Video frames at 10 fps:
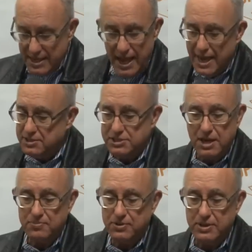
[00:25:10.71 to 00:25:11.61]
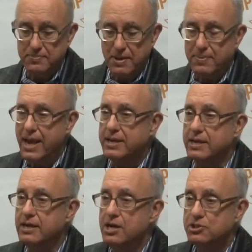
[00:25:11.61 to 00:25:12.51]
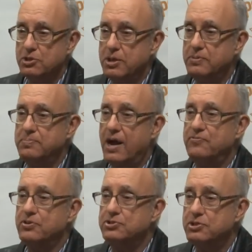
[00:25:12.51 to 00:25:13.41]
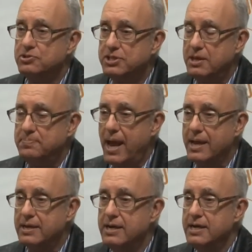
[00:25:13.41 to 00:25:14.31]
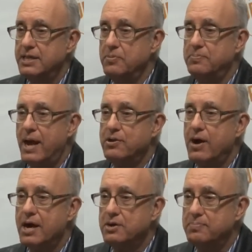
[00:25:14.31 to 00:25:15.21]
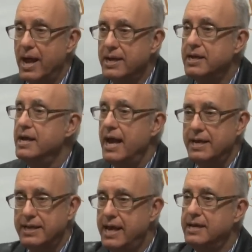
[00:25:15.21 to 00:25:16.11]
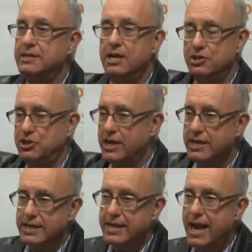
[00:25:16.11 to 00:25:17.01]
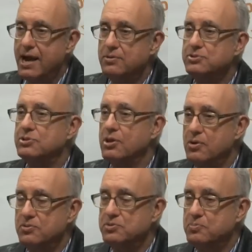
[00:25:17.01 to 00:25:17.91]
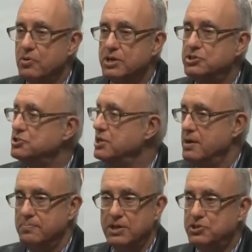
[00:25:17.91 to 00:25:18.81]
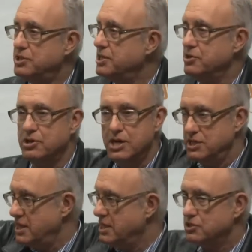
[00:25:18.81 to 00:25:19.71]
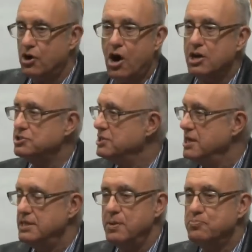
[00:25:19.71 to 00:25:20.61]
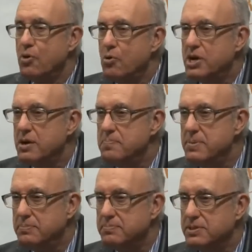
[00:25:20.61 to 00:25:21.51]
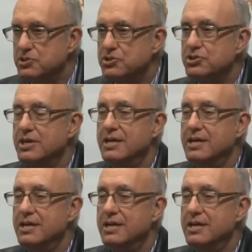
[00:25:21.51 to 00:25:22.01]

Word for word: had the same theory about banking. So they would buy First Interstate Bank, they would hmm. buy Crocker Bank. And again, checking accounts, loans, mortgages, much stickier. They cut costs, they broke commitments.